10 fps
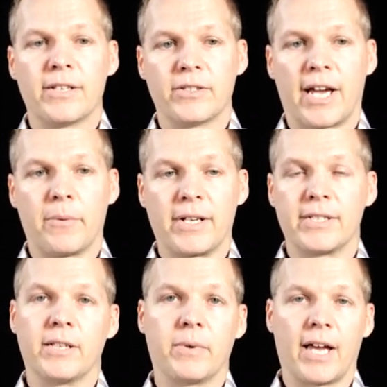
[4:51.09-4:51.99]
And so now we can
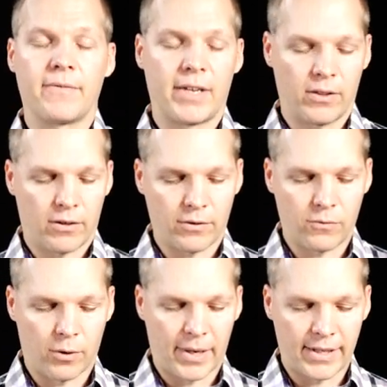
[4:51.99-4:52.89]
see that we have a long
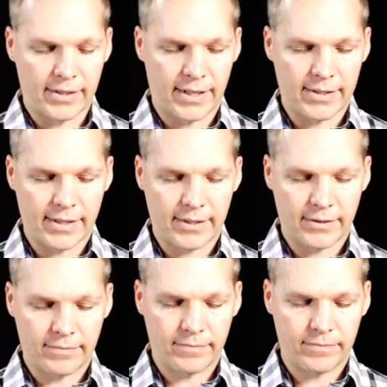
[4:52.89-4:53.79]
format data set.